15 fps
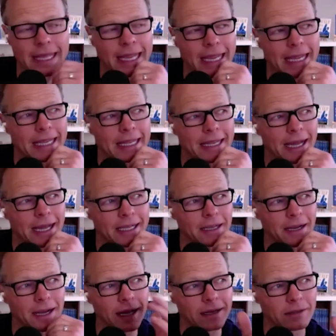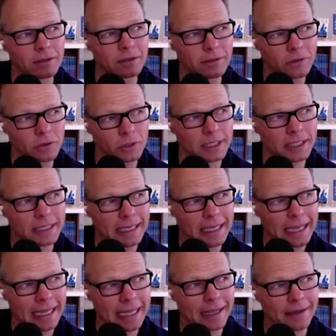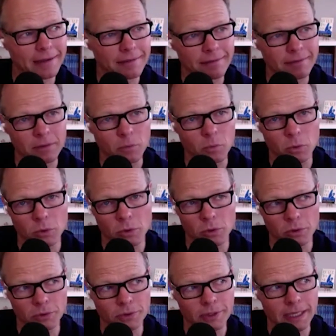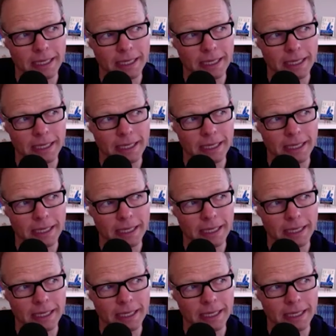And I got looking at the world,